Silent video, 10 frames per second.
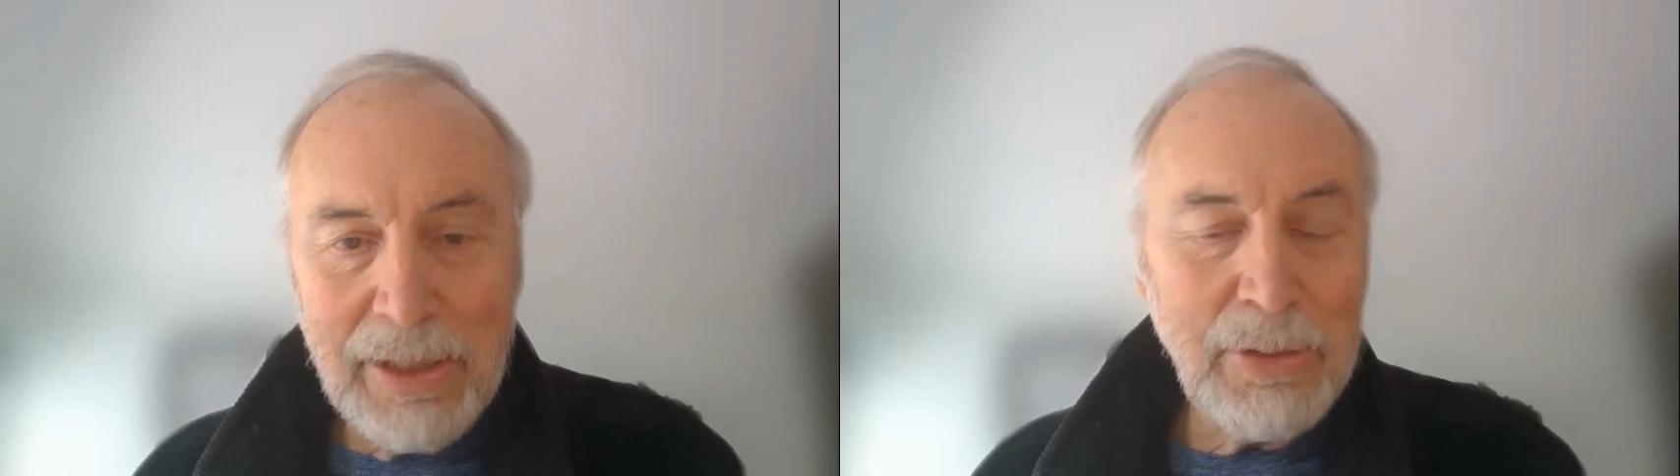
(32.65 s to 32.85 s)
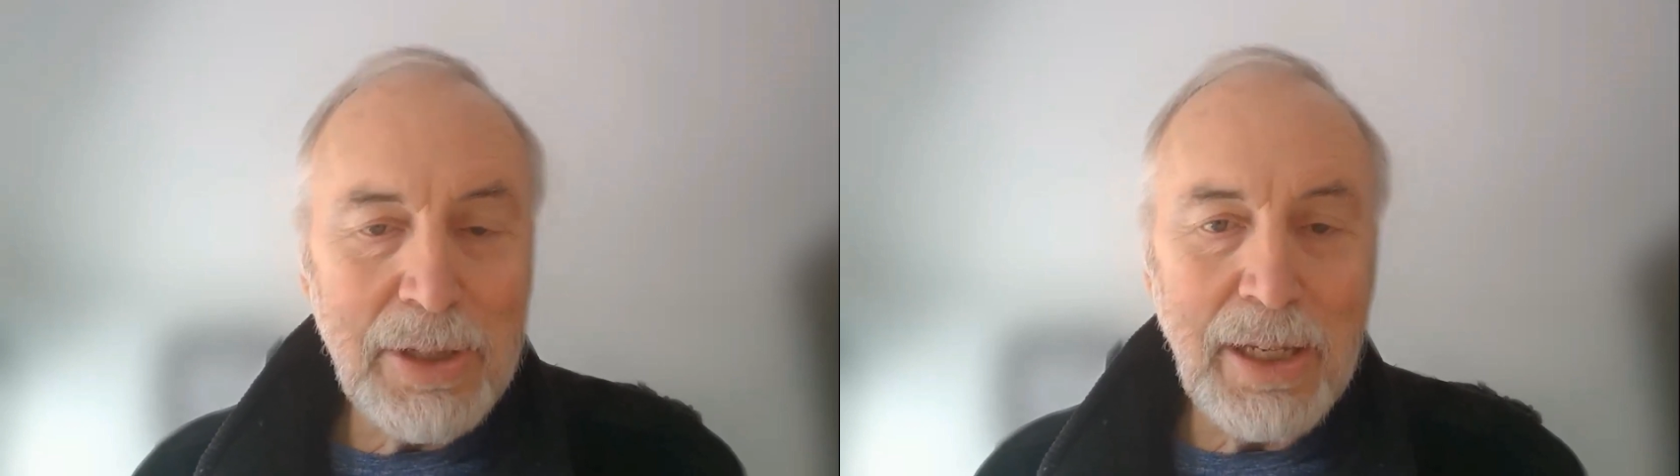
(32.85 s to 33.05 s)

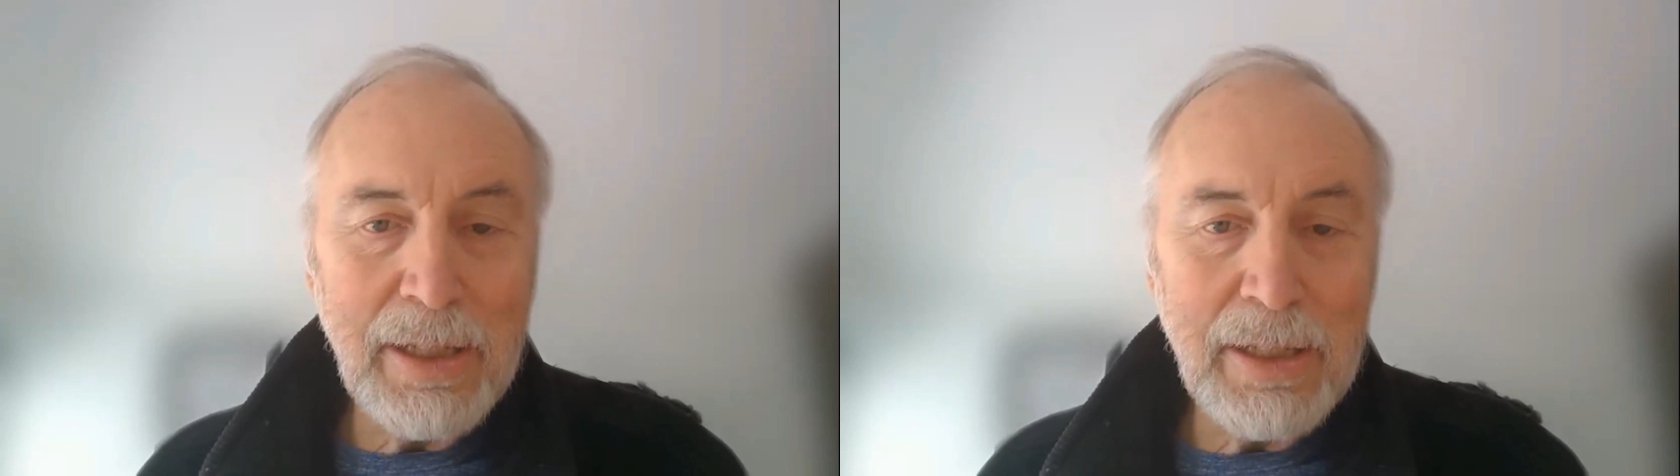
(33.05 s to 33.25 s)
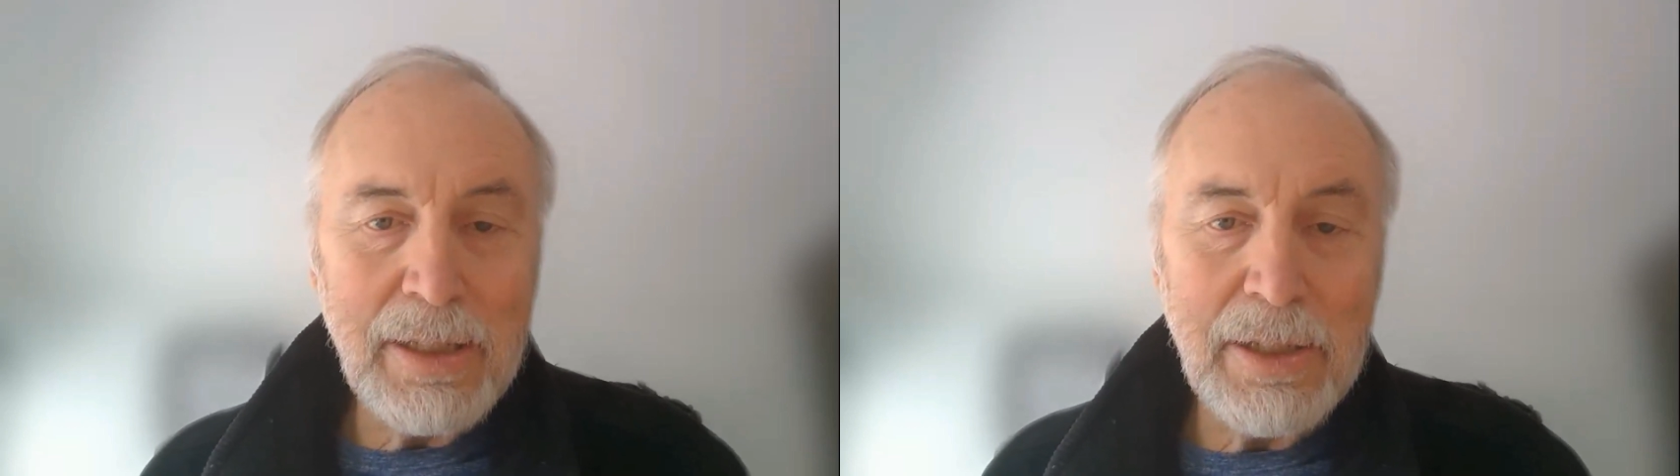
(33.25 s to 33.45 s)
those
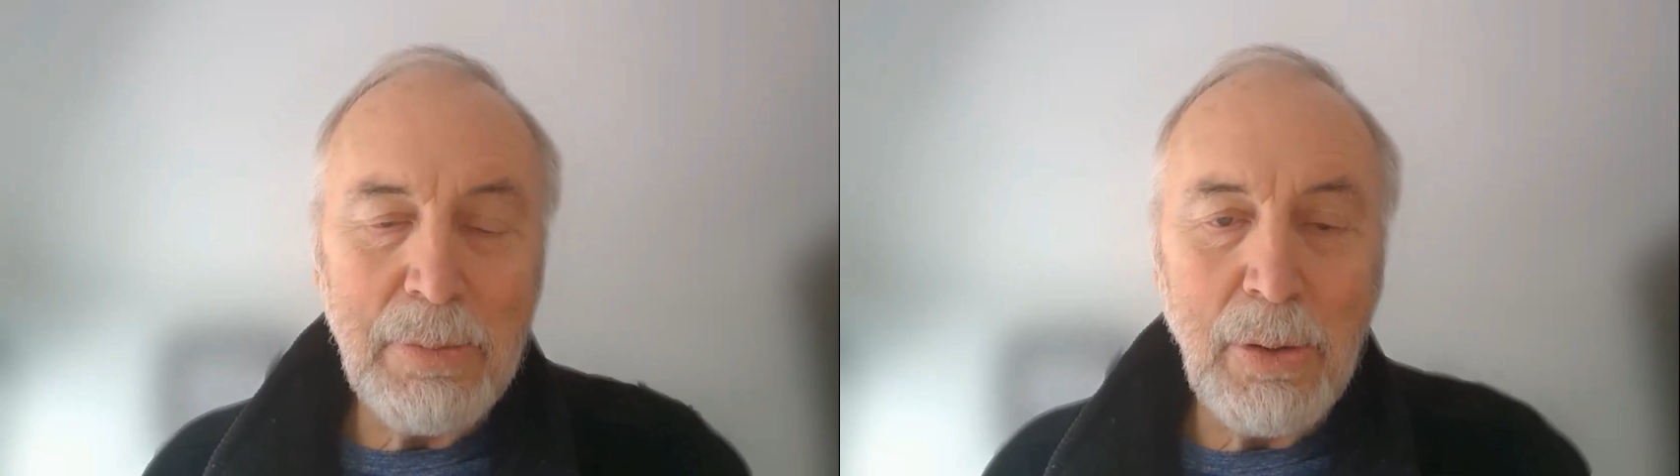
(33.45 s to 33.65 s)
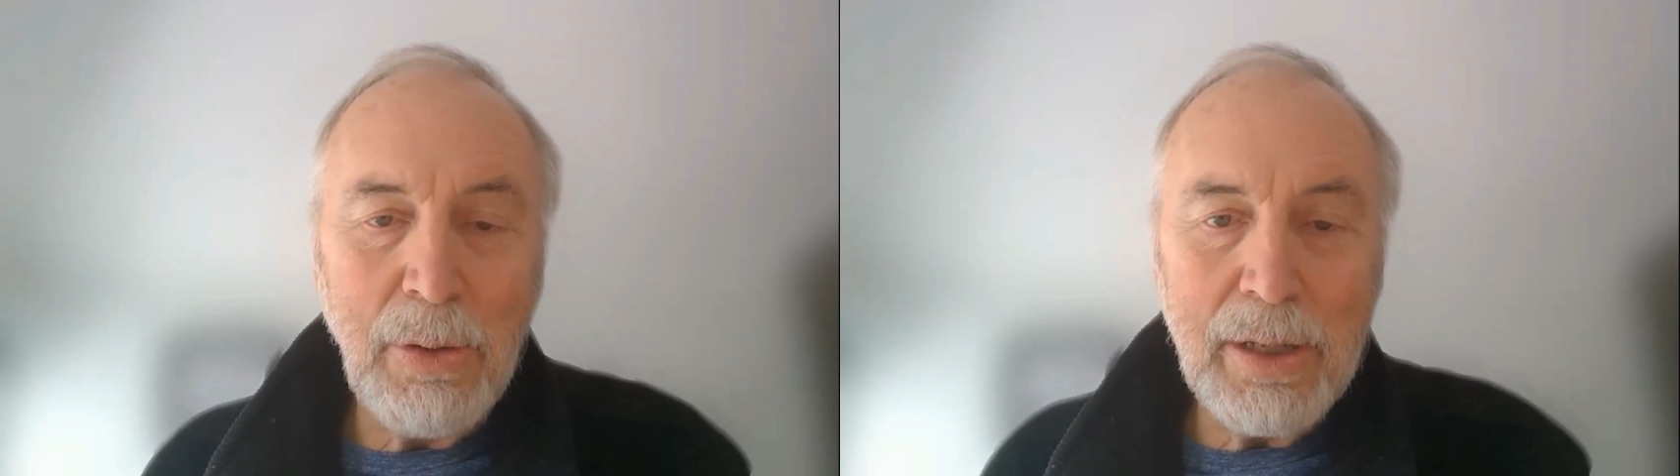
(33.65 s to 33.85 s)
skills to
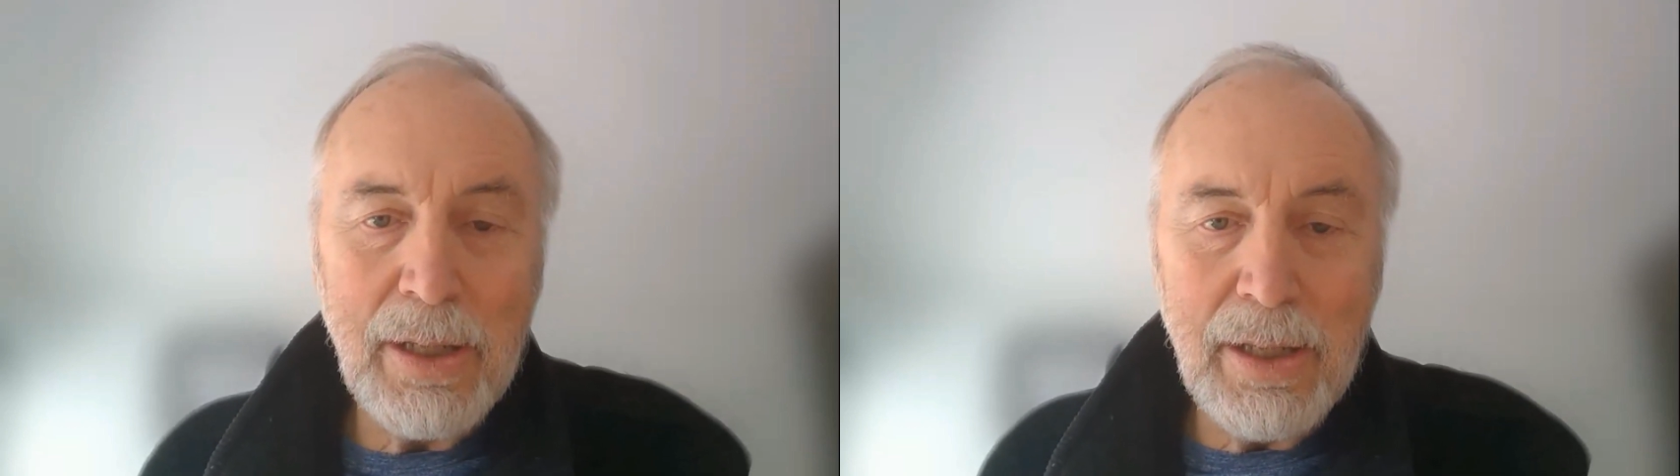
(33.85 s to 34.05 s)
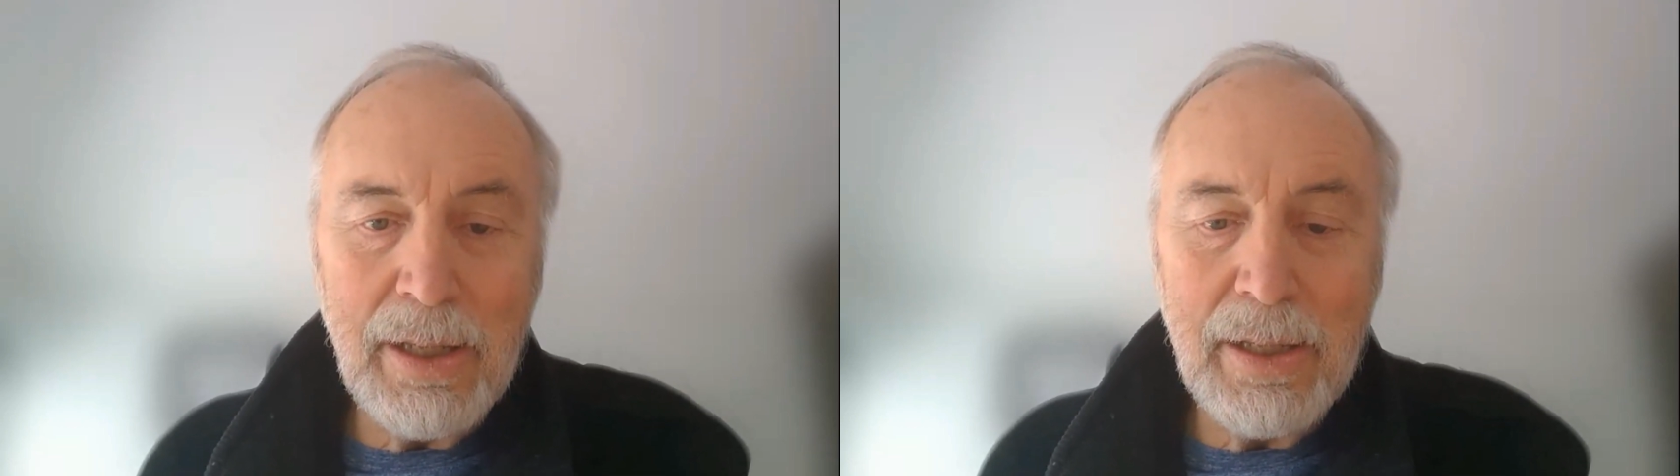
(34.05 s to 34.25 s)
support
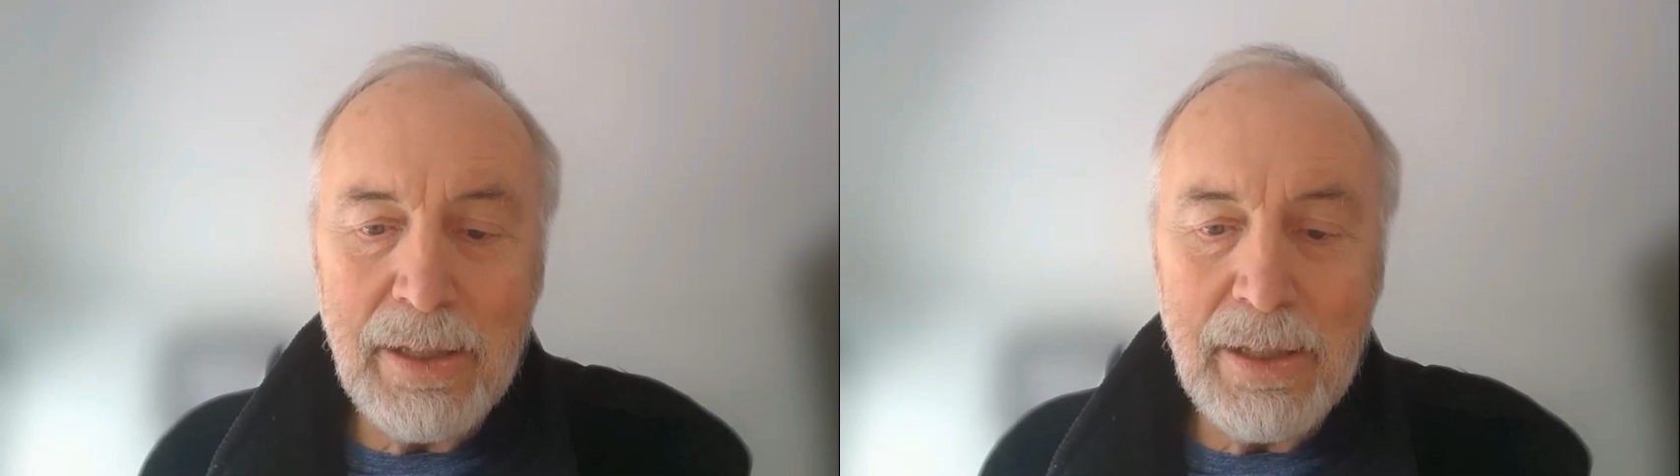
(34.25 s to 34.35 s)
the